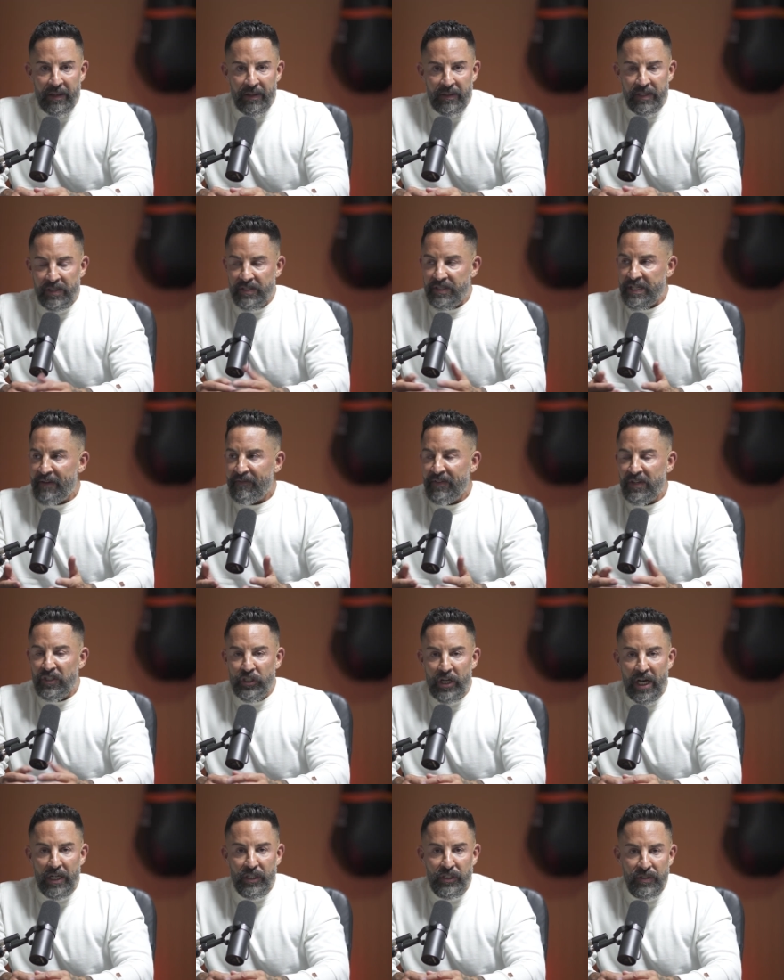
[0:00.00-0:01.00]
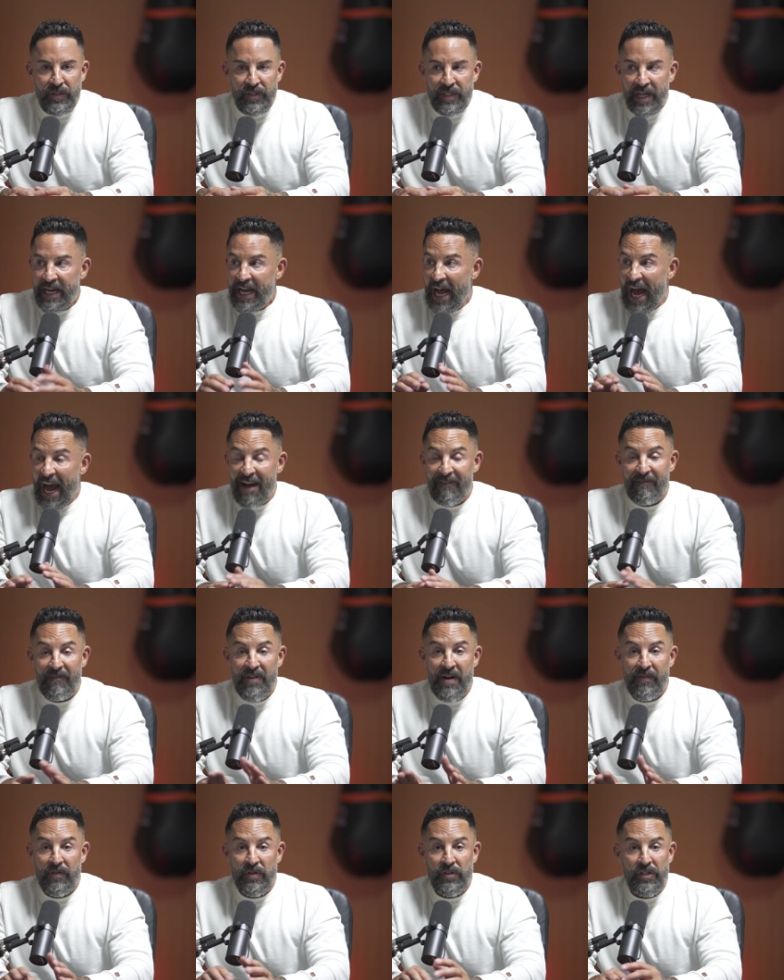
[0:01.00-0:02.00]
The safe injection site, I've
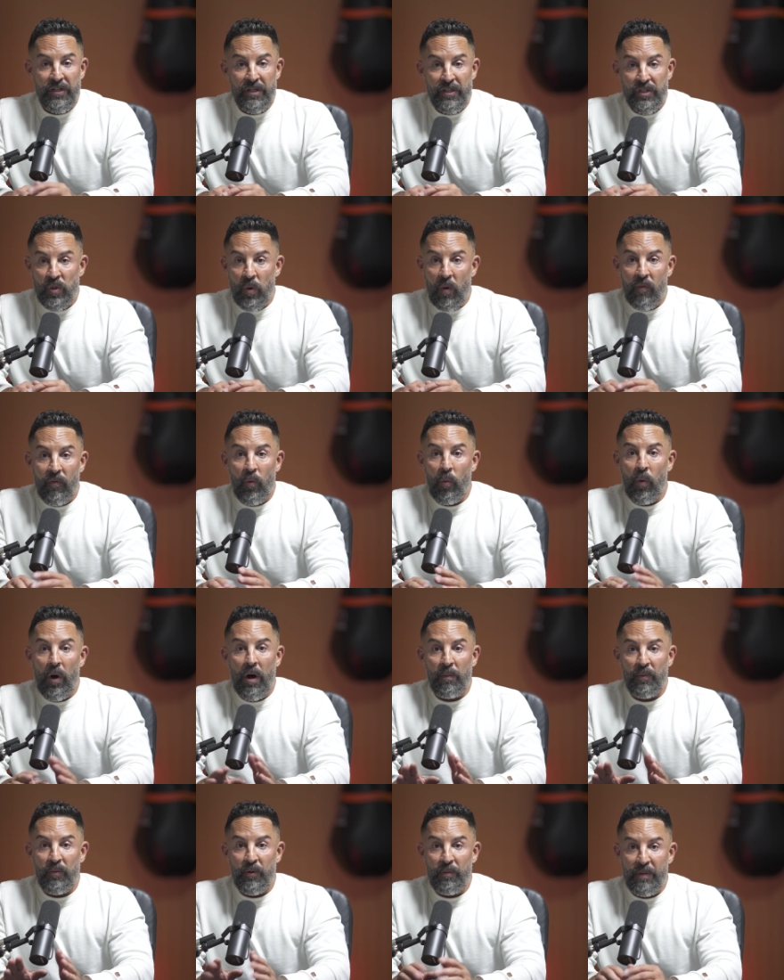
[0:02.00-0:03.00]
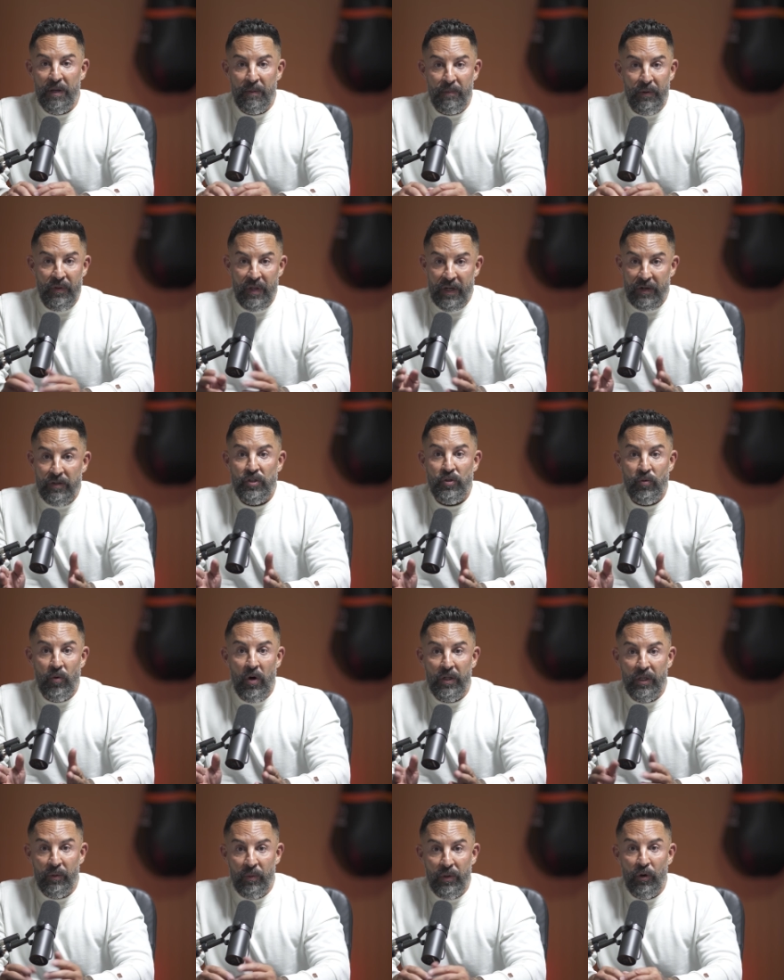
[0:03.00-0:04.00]
never seen it so overwhelmed with people that are
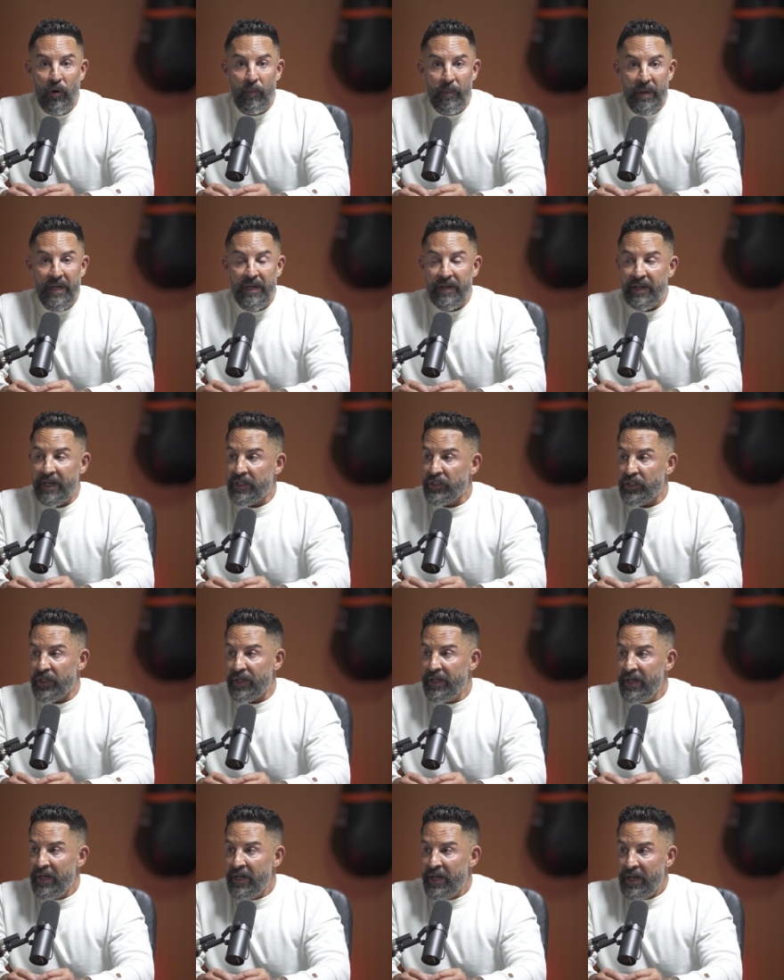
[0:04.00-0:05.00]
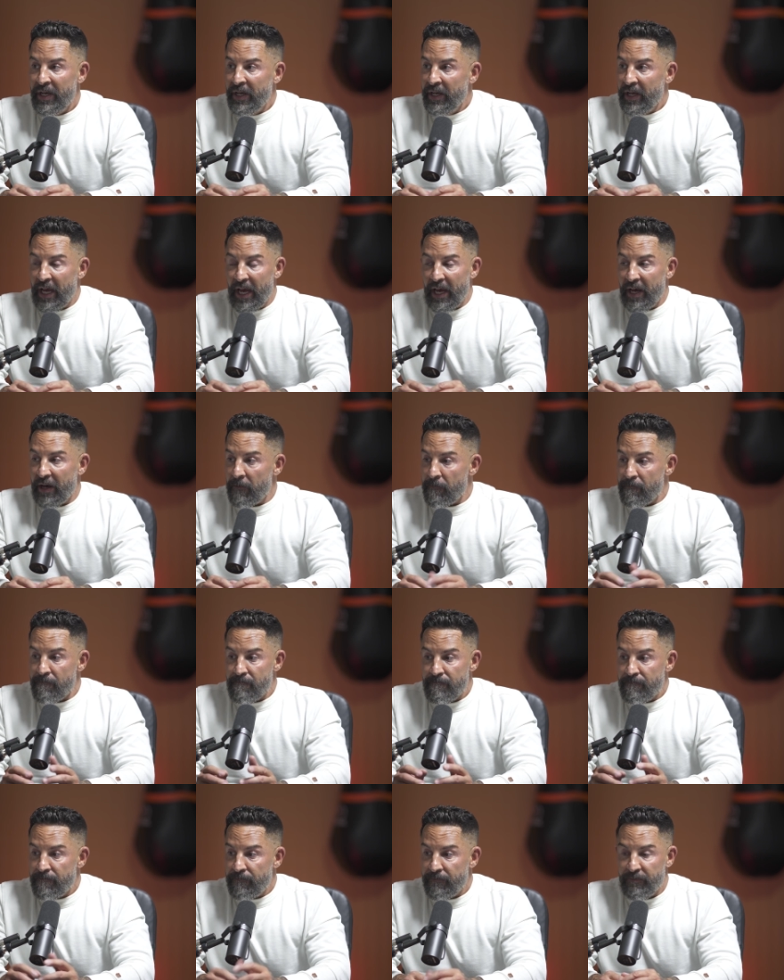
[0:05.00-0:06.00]
struggling with opiate addiction.
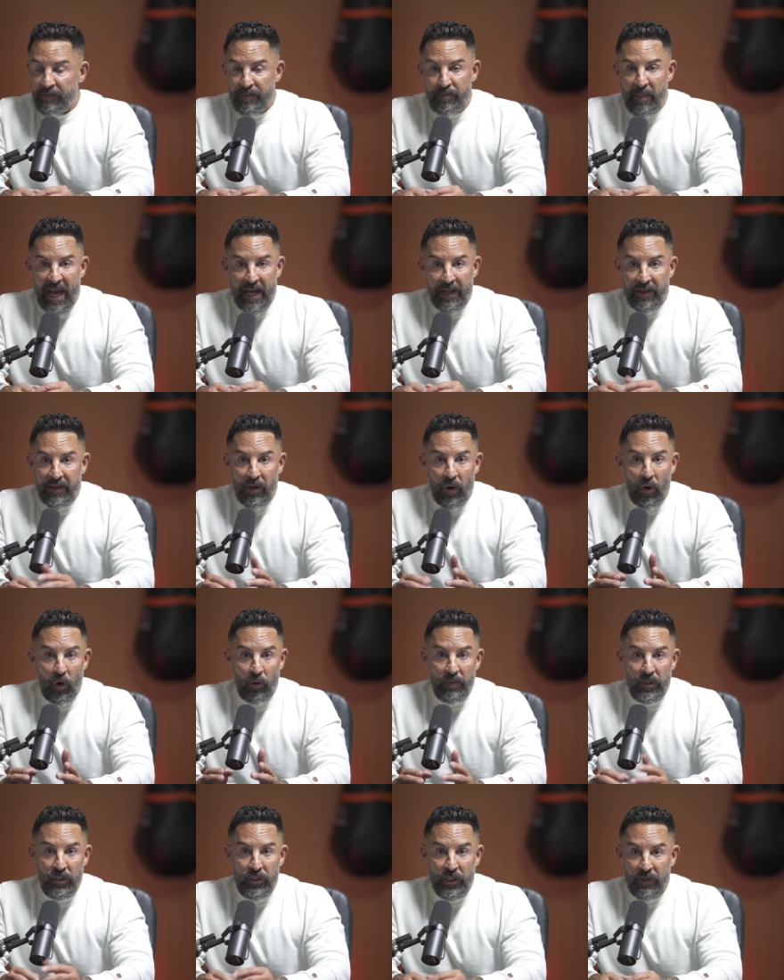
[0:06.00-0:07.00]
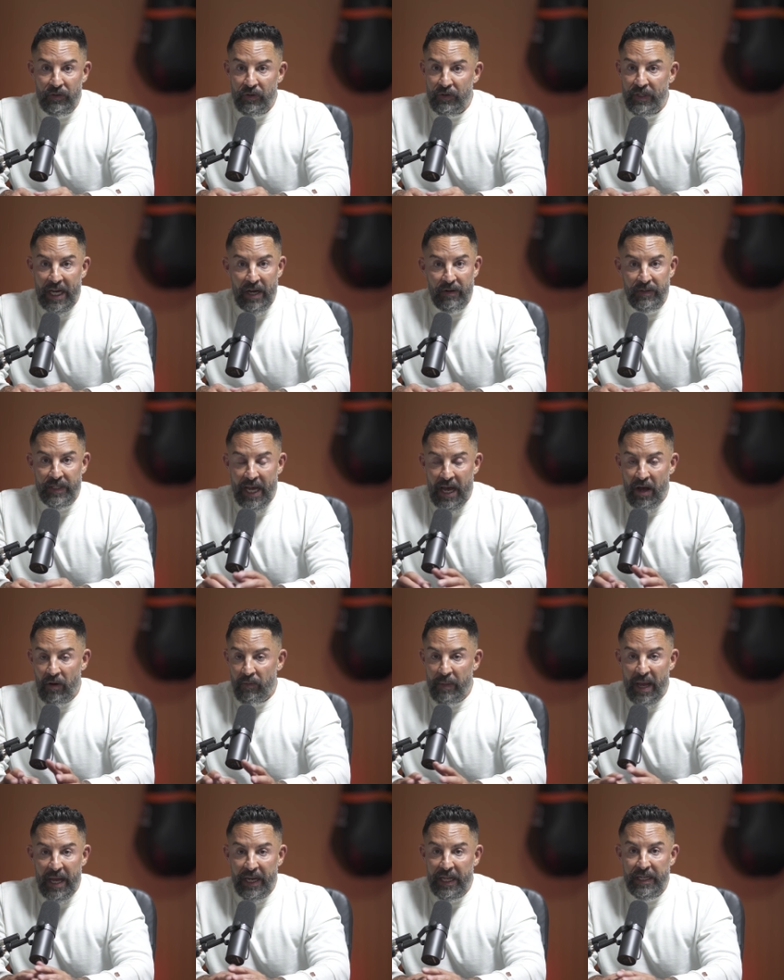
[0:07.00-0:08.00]
Man, the homeless shelter
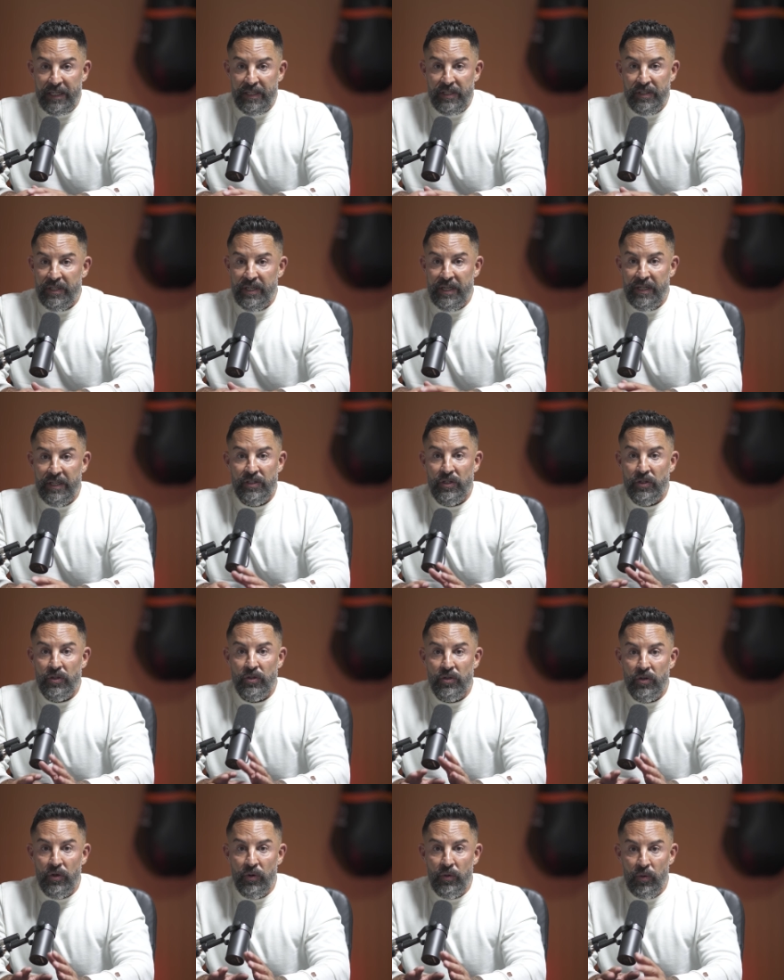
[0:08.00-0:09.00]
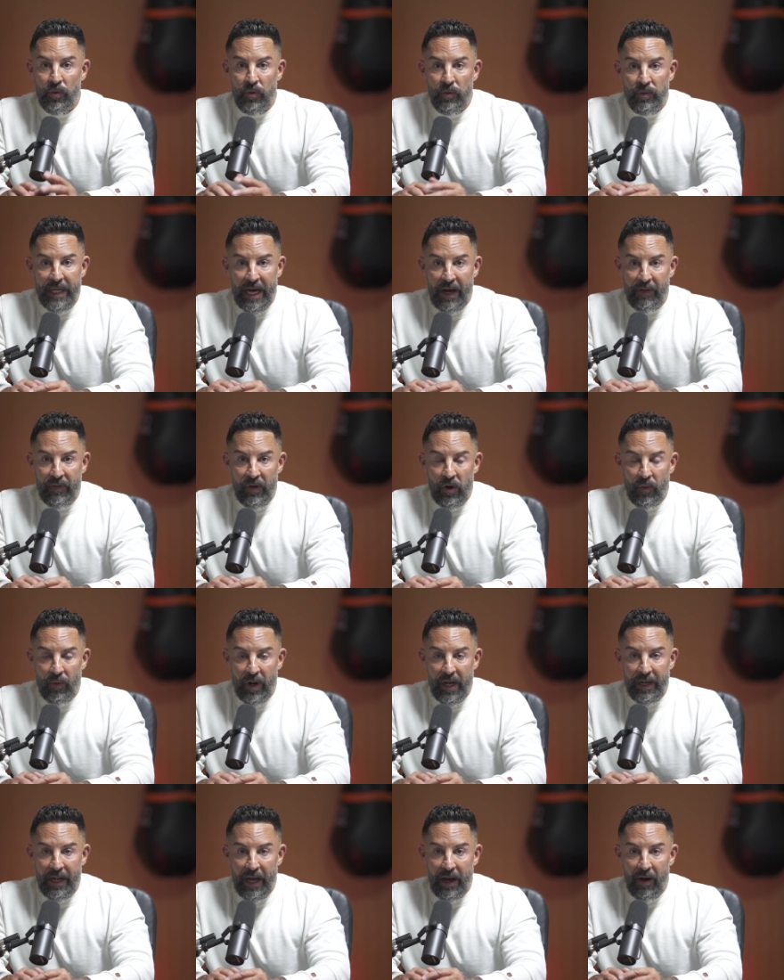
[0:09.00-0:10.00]
downtown, man, it is a zoo down there
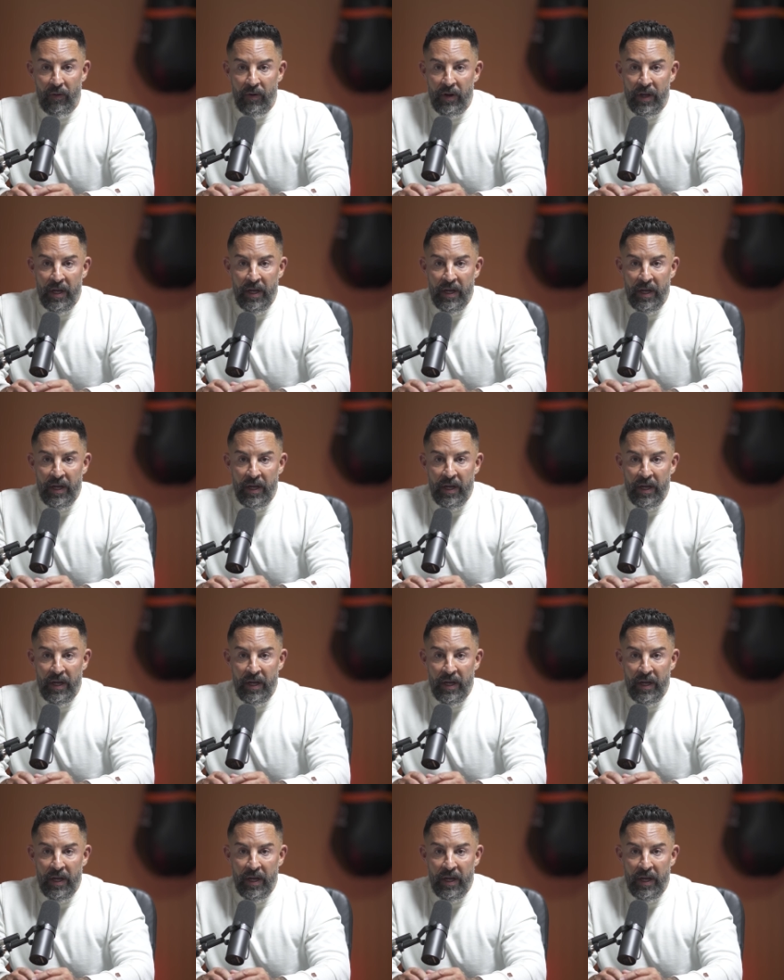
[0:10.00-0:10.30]
right now.